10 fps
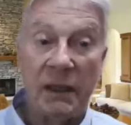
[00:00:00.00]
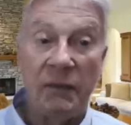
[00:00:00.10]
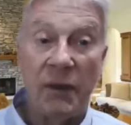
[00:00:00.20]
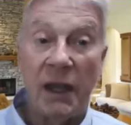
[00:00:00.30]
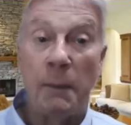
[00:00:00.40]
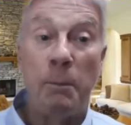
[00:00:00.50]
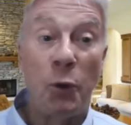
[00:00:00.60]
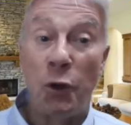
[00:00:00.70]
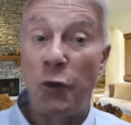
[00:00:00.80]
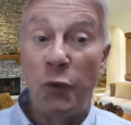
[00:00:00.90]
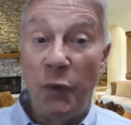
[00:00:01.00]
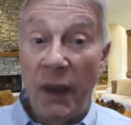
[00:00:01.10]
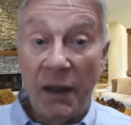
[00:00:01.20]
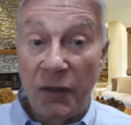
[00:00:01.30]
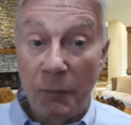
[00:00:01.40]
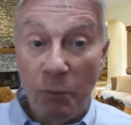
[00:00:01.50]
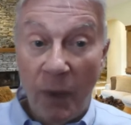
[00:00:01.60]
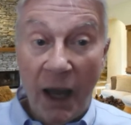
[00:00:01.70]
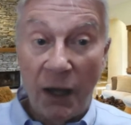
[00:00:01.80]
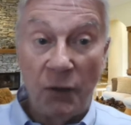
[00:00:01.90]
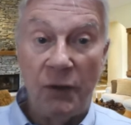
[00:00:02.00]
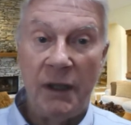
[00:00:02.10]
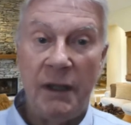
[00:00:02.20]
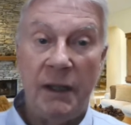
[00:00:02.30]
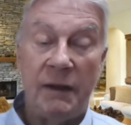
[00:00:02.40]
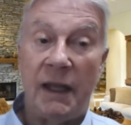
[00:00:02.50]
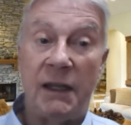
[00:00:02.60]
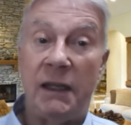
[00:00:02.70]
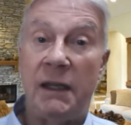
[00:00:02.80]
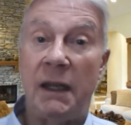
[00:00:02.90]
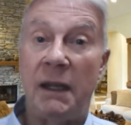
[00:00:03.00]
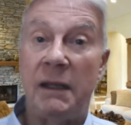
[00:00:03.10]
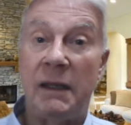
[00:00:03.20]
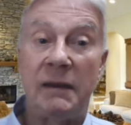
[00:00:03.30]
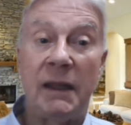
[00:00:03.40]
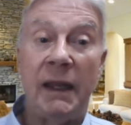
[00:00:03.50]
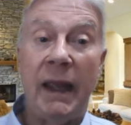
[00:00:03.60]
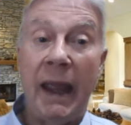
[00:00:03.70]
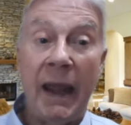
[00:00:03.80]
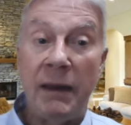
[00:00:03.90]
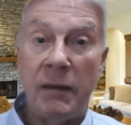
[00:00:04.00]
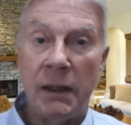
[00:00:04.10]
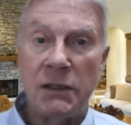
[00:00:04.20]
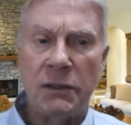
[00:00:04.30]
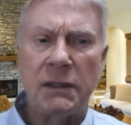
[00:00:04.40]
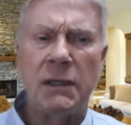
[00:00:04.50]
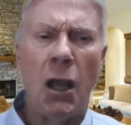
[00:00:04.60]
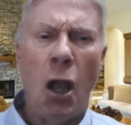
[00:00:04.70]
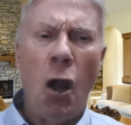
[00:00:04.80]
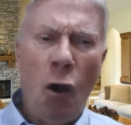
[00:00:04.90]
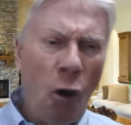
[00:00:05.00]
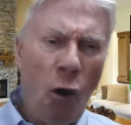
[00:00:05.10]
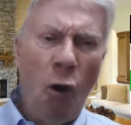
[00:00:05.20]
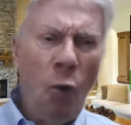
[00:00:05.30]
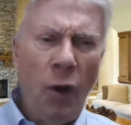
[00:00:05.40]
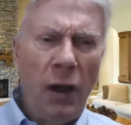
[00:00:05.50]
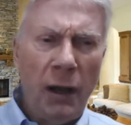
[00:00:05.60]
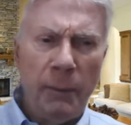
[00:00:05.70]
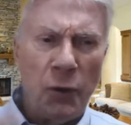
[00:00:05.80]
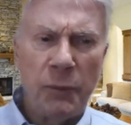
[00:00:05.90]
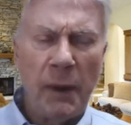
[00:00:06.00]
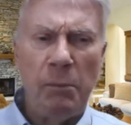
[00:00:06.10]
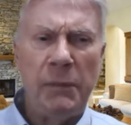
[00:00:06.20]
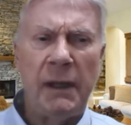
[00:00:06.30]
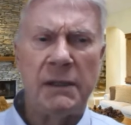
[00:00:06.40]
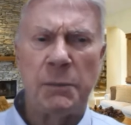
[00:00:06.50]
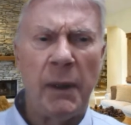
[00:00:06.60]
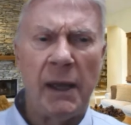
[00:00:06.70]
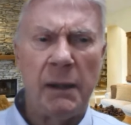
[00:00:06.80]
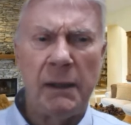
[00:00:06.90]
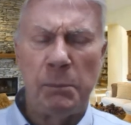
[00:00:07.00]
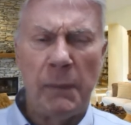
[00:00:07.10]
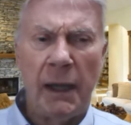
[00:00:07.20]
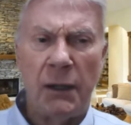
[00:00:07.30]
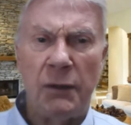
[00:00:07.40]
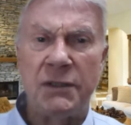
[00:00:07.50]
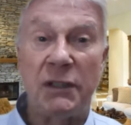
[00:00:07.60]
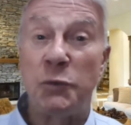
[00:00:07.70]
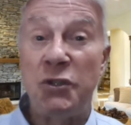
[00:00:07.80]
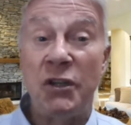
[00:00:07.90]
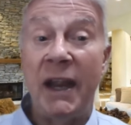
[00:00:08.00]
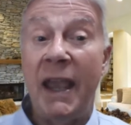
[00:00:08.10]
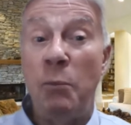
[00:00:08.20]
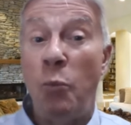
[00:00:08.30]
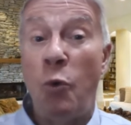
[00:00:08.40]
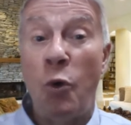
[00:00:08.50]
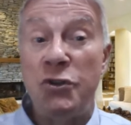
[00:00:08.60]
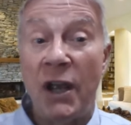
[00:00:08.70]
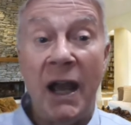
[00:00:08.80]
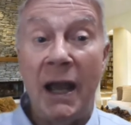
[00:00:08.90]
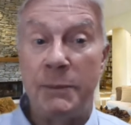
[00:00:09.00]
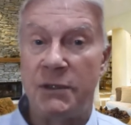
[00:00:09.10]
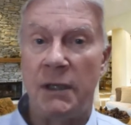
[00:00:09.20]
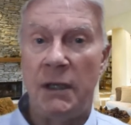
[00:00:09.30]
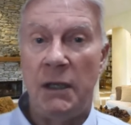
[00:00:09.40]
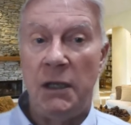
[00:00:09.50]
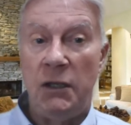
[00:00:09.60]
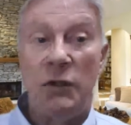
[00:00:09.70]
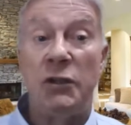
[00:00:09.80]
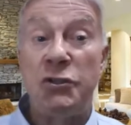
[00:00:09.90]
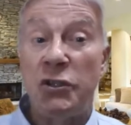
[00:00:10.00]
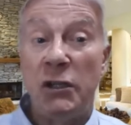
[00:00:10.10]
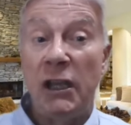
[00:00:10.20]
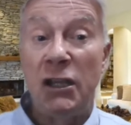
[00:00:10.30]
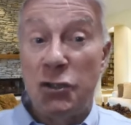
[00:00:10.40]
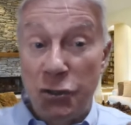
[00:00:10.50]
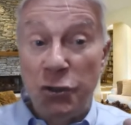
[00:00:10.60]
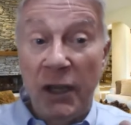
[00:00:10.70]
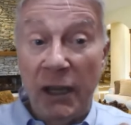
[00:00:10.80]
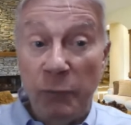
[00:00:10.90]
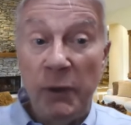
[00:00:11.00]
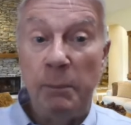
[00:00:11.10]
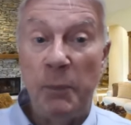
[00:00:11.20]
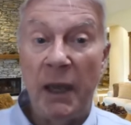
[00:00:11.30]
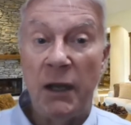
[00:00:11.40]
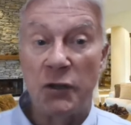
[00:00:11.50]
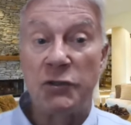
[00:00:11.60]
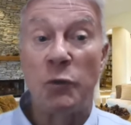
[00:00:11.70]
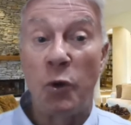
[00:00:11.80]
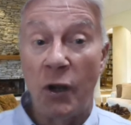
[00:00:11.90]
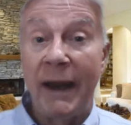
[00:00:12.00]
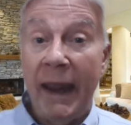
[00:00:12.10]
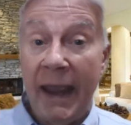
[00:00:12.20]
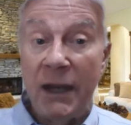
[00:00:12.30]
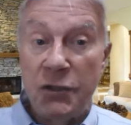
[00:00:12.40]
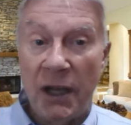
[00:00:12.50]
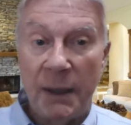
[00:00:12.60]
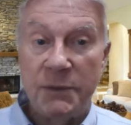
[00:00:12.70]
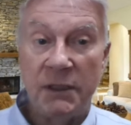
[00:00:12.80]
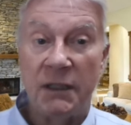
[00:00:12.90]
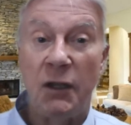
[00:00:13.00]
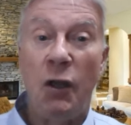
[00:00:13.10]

they've got a birth-death model, that uh, that they add things and they say, oh, well, our birth-death model says we should have had more jobs. You know, it should have, it should have been better, so we're going to add jobs in.